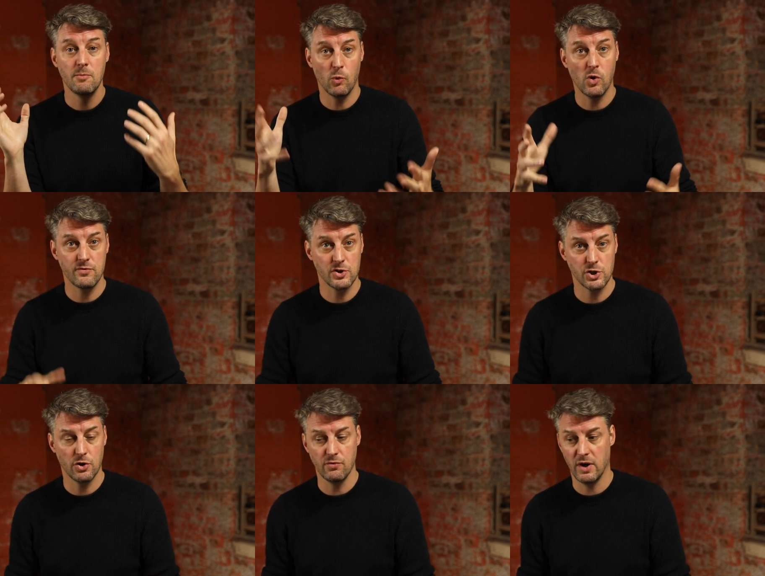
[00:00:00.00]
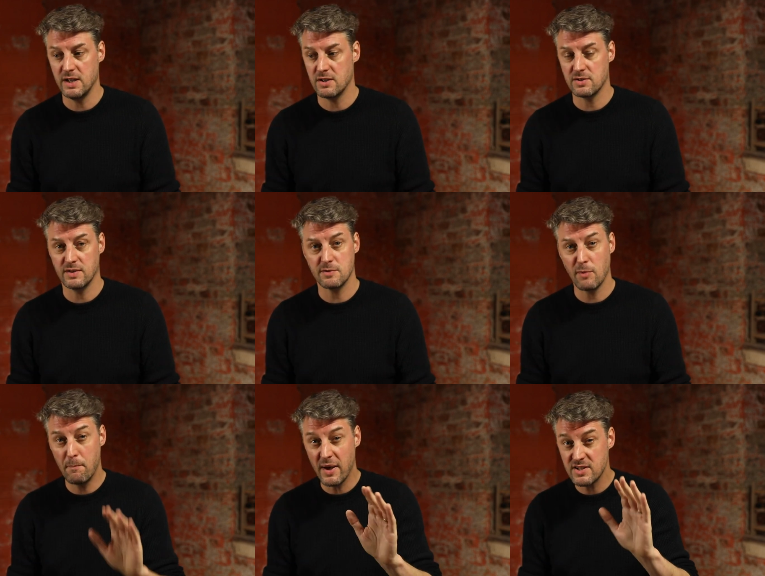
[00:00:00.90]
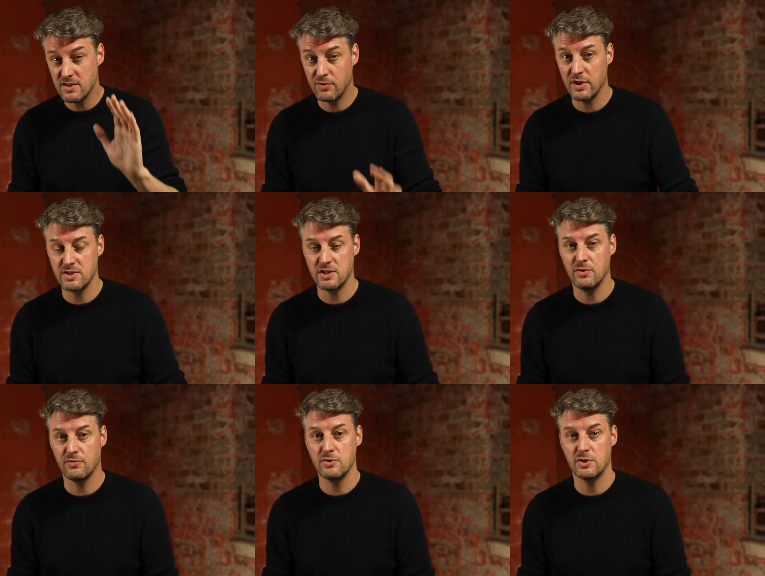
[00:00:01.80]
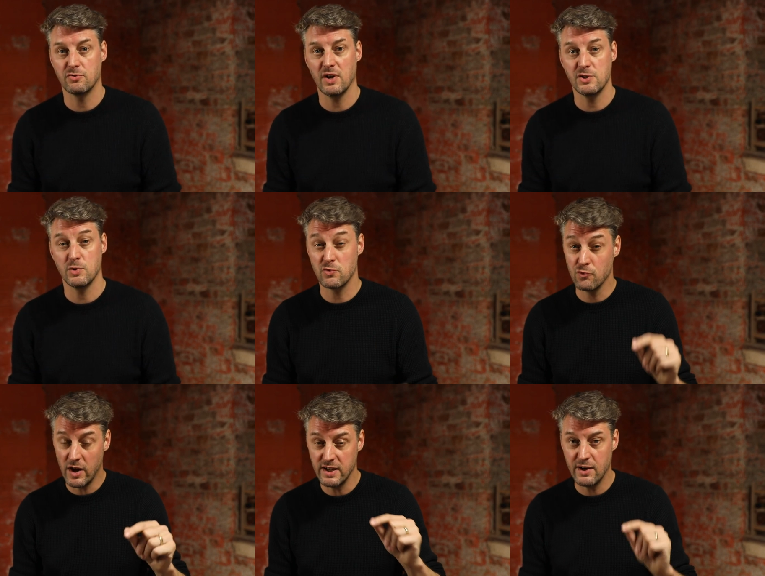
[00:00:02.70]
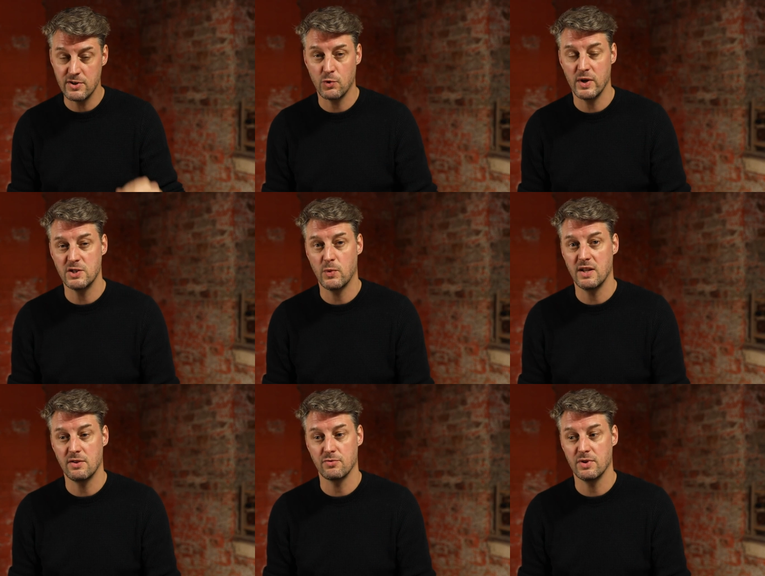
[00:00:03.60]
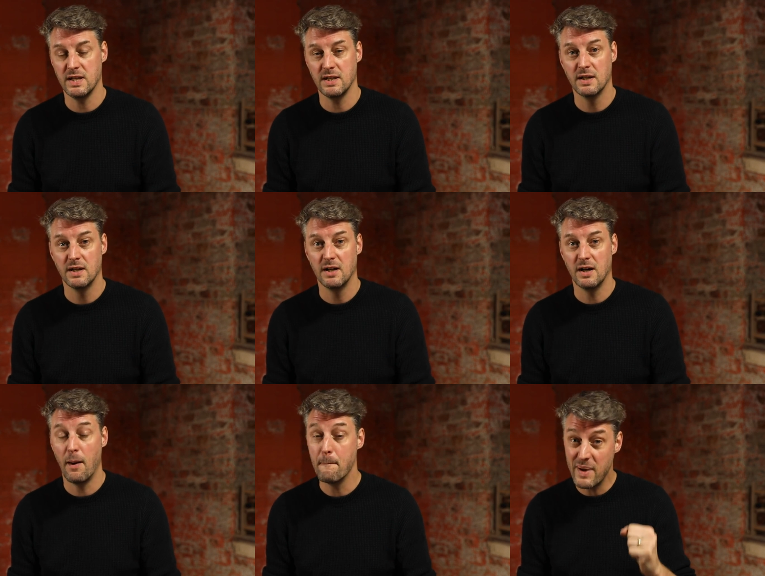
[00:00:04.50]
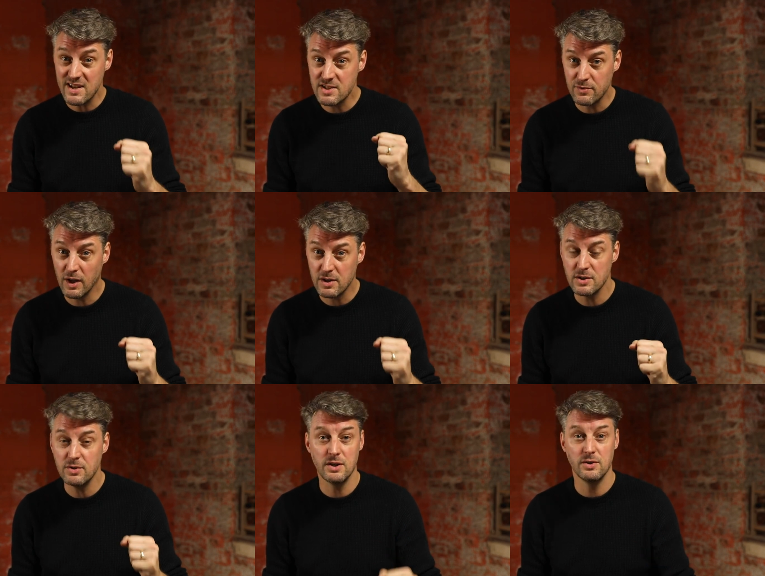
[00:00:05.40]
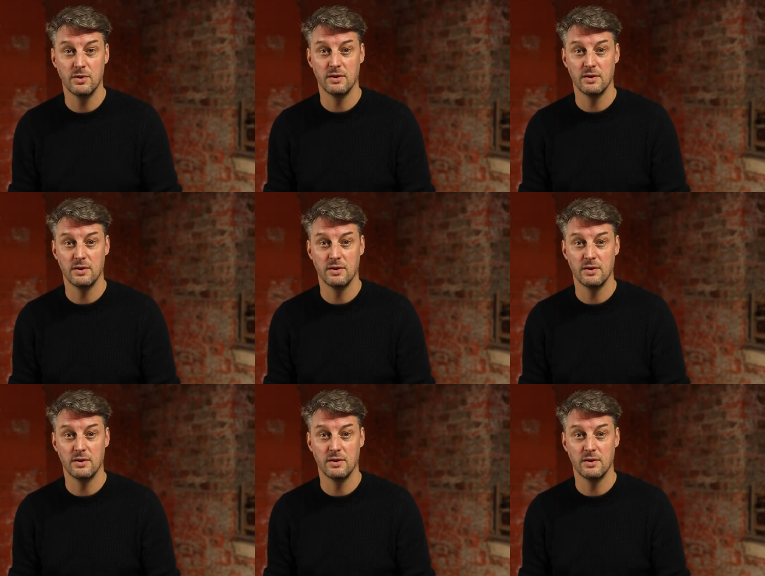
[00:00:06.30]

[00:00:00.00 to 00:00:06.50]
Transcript: but worth a shot, right? So that's my best advice to you photo graduates right now in twenty twenty-three. Uh, best of luck to you.